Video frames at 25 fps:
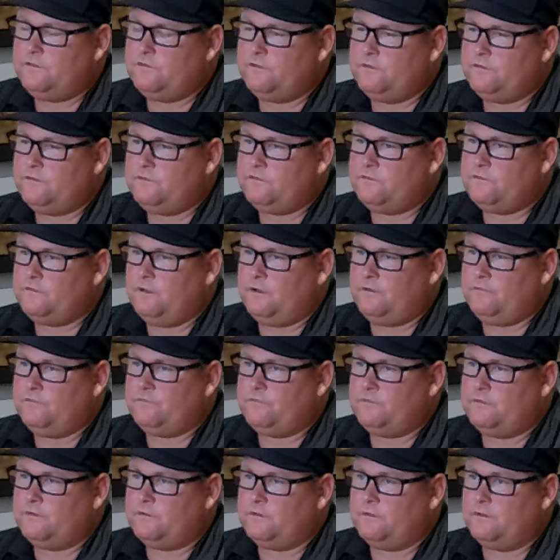It's
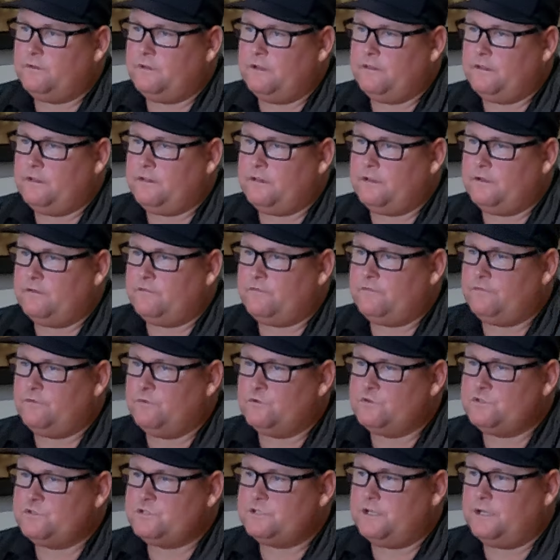tough I think that
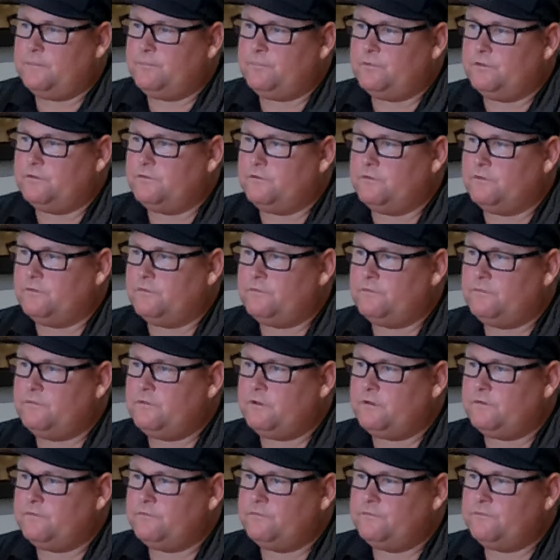first step is a
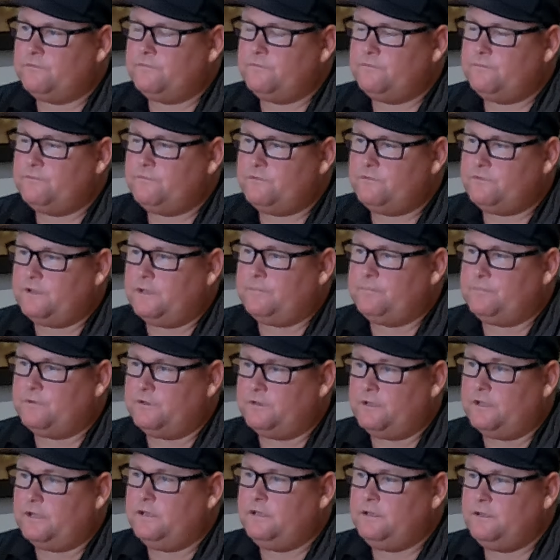tough step
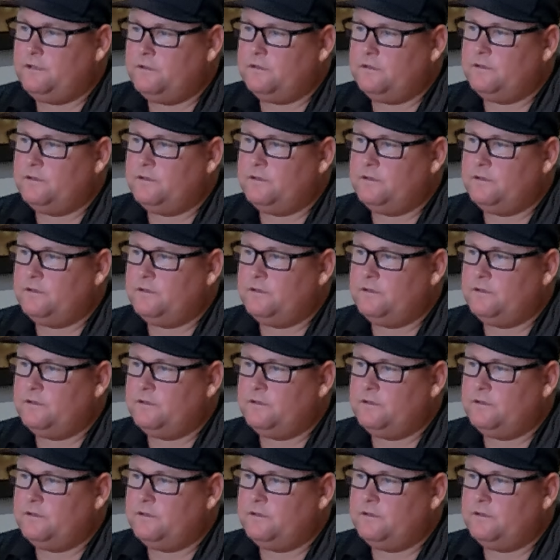to take.